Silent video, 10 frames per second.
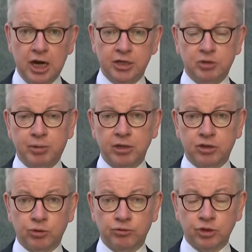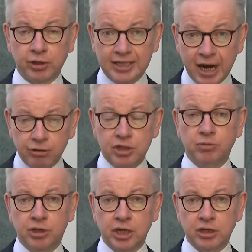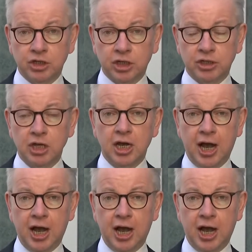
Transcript: are displaying sort of solidarity with the NHS